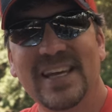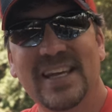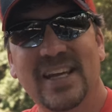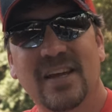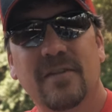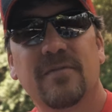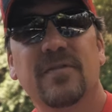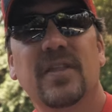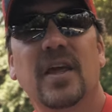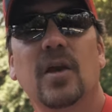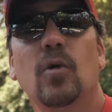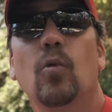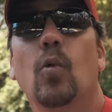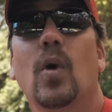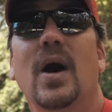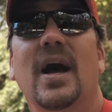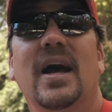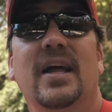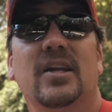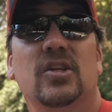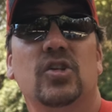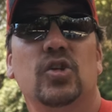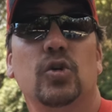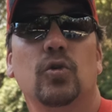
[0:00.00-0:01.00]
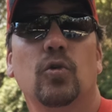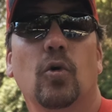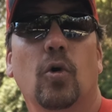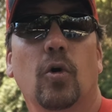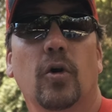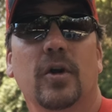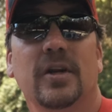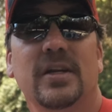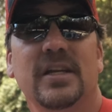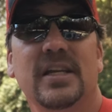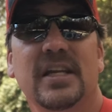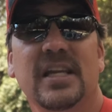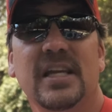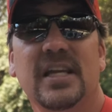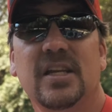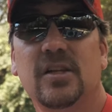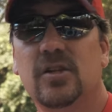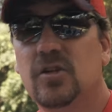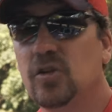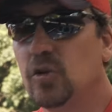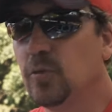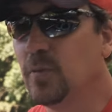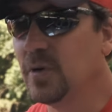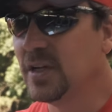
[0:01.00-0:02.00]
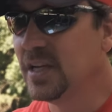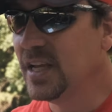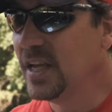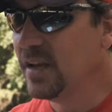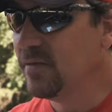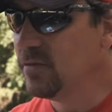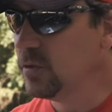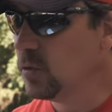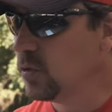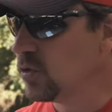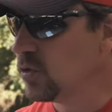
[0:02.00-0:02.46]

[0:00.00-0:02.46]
if they want to or need to. But even